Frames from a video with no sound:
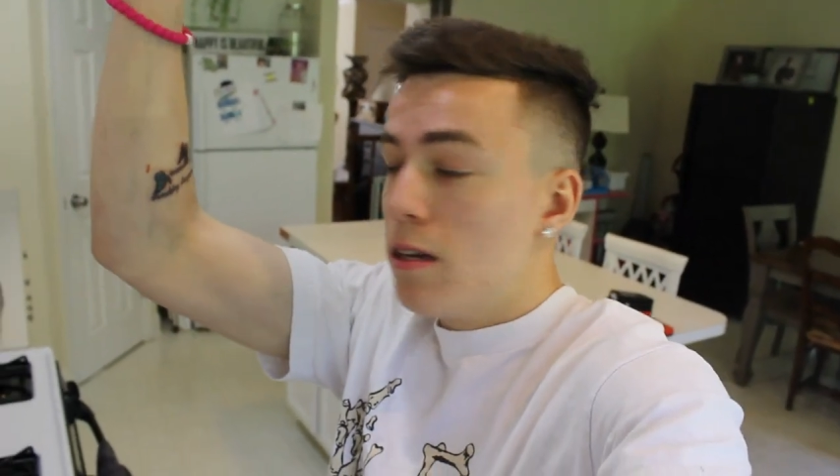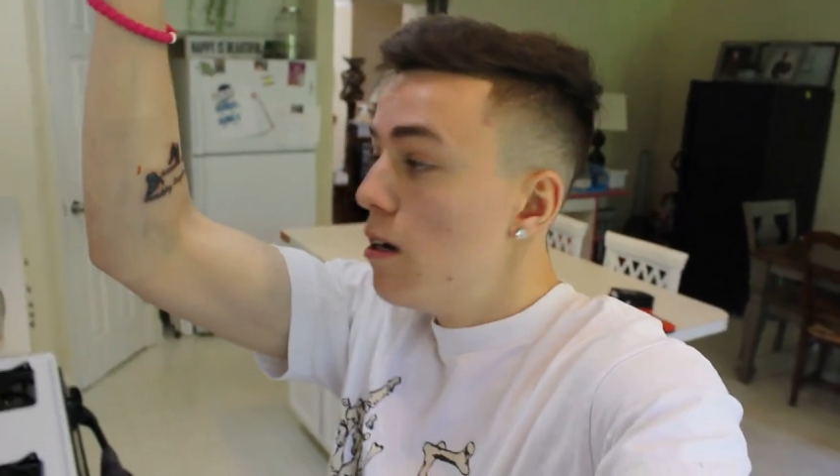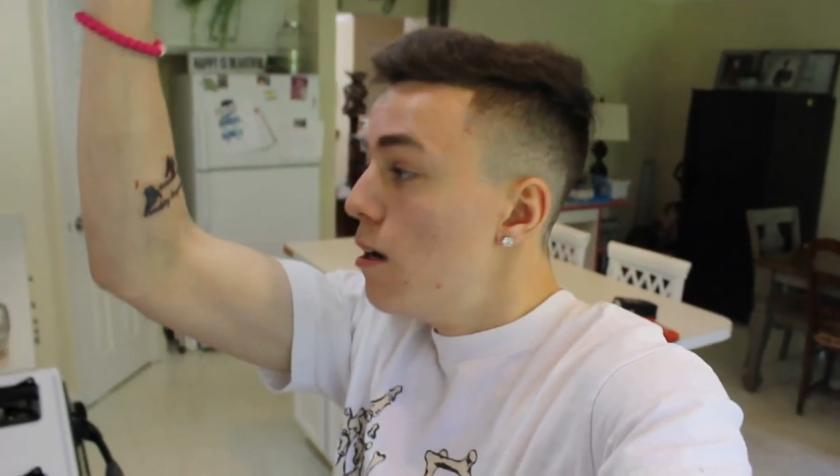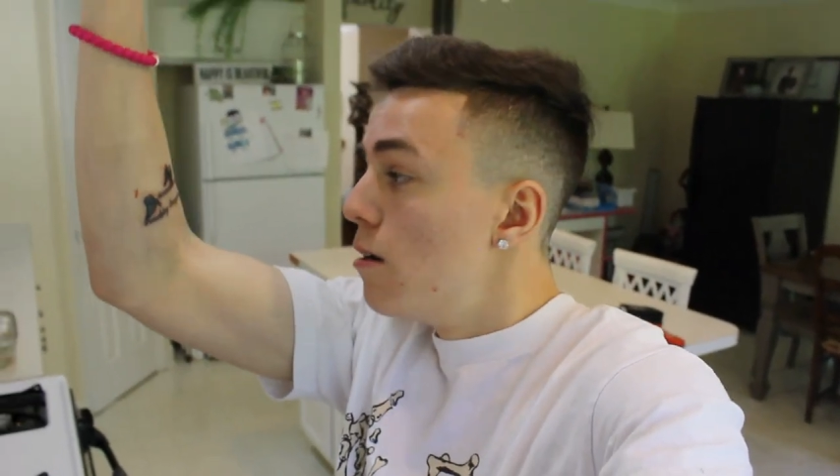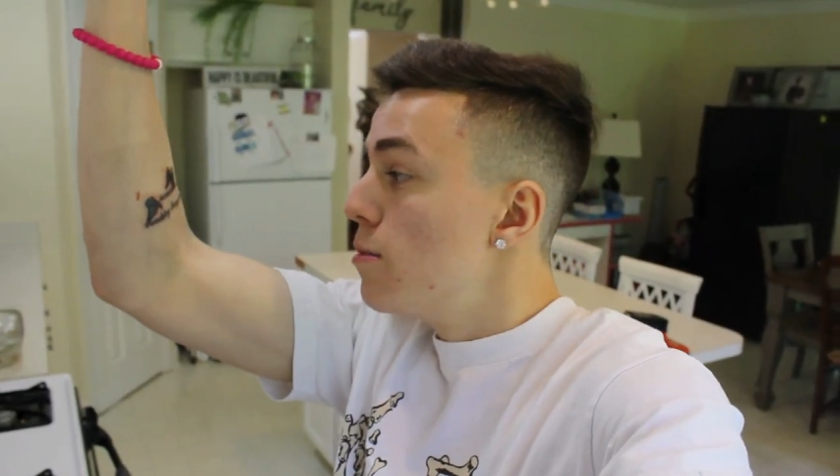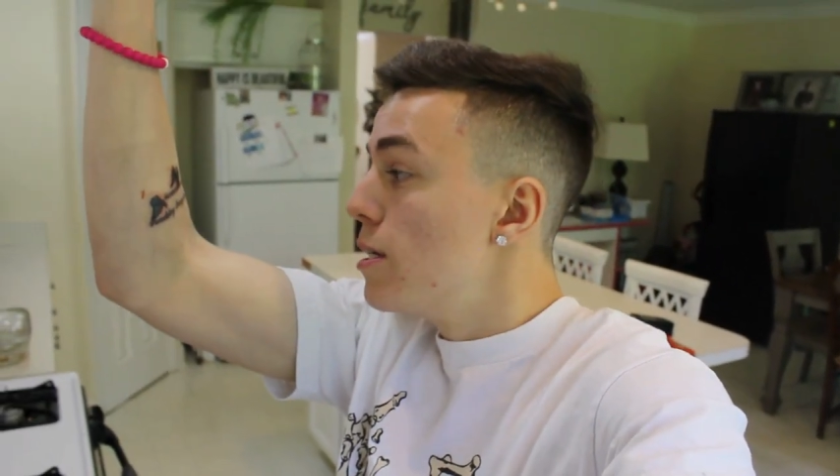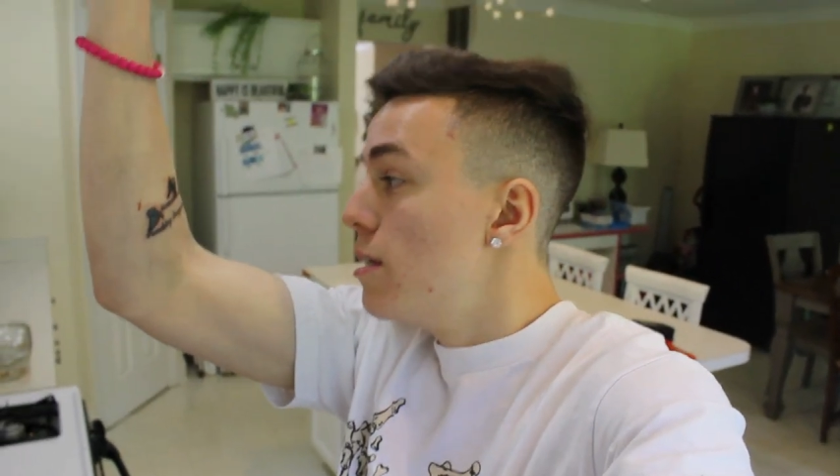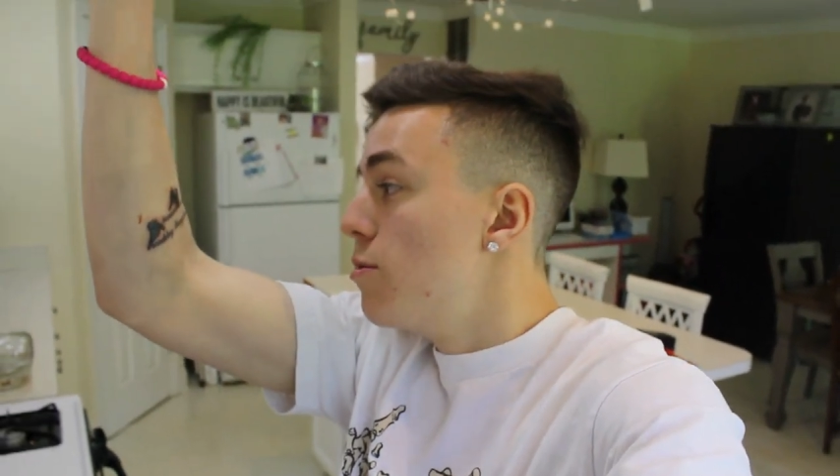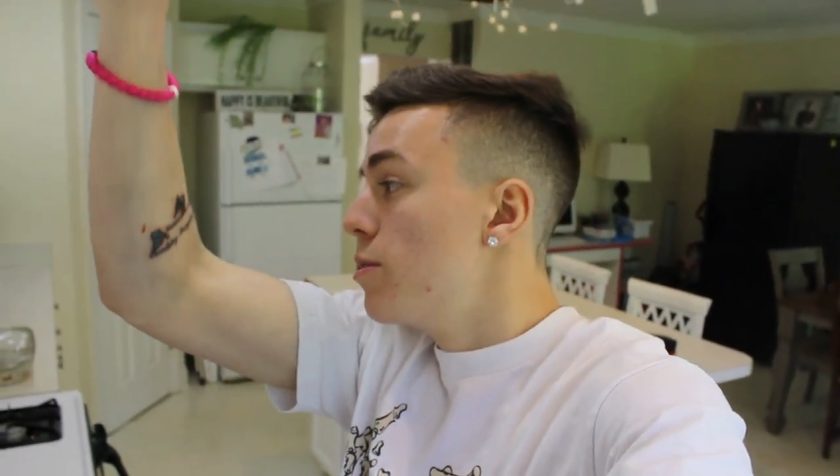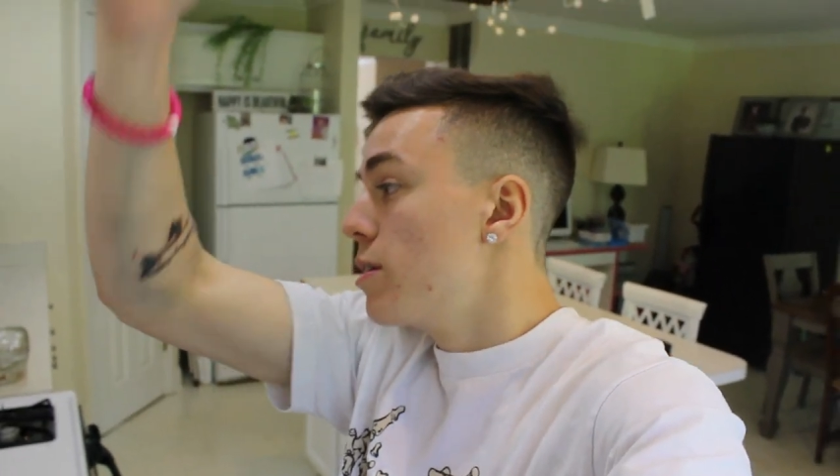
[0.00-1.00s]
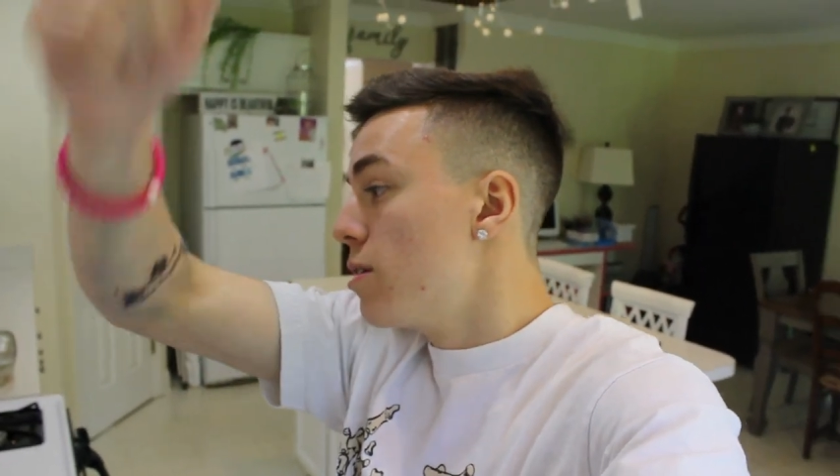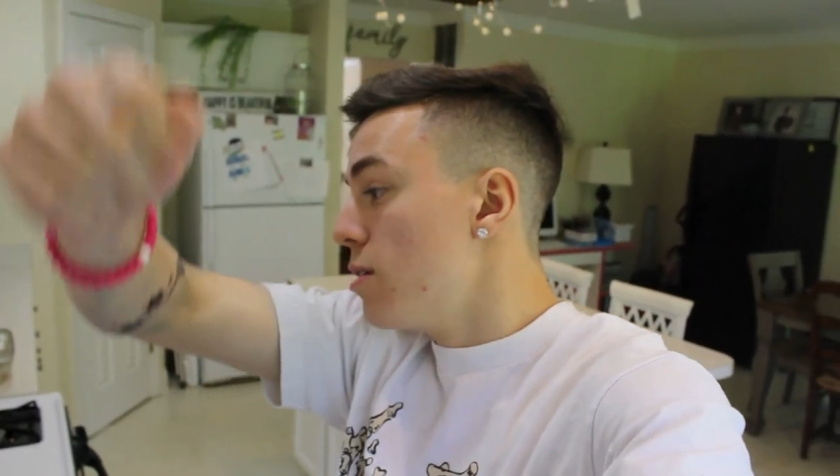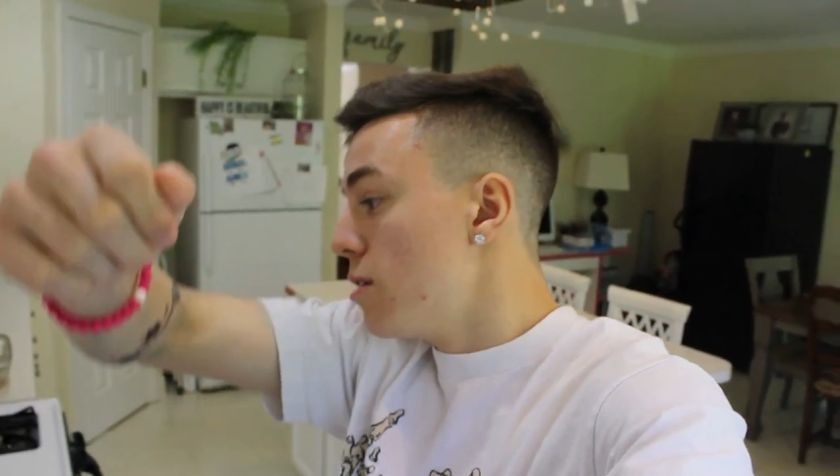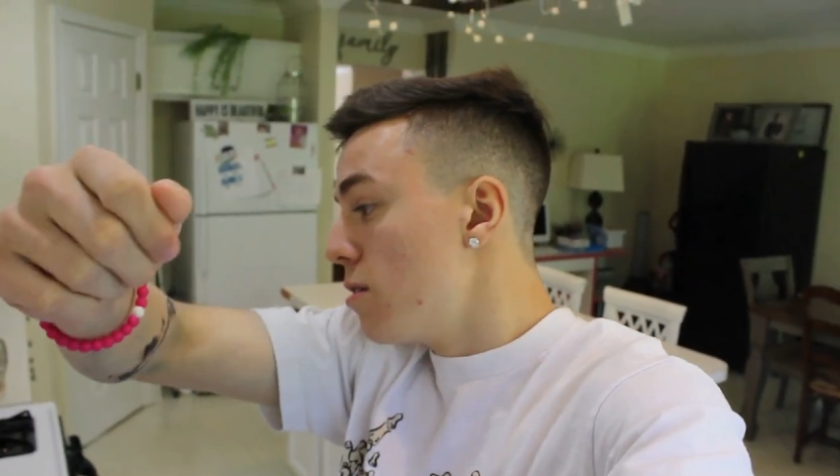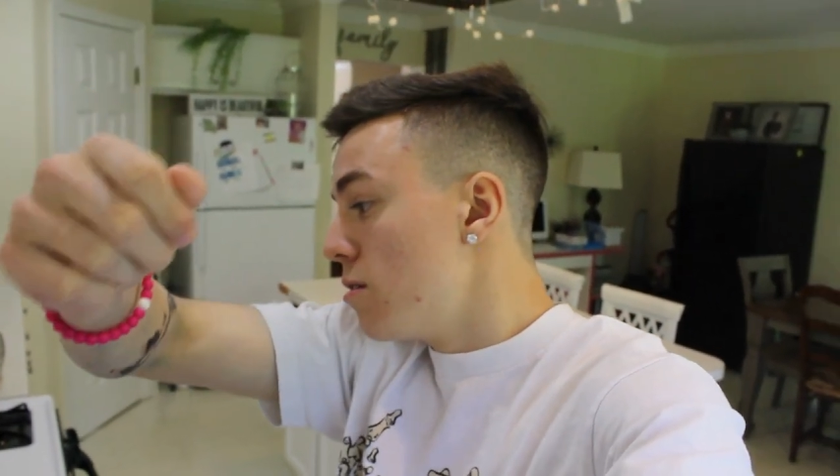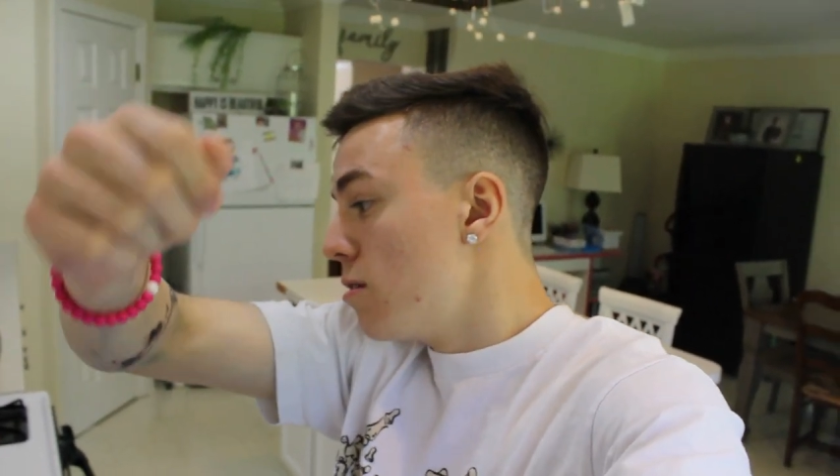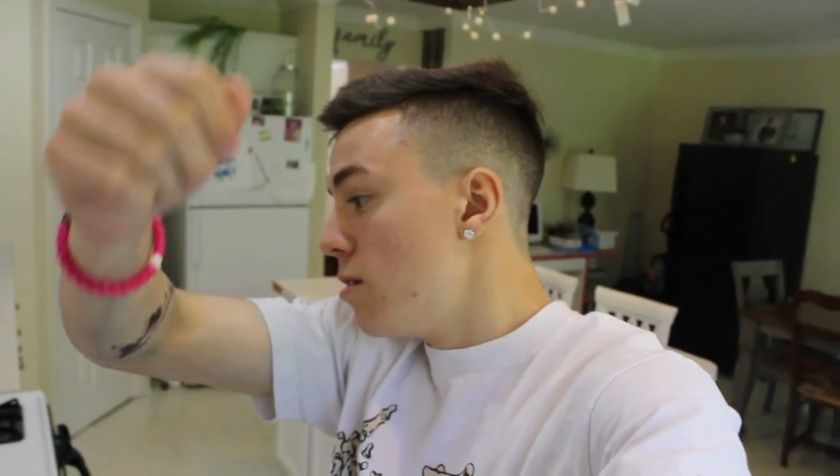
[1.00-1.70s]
Uh, did really good.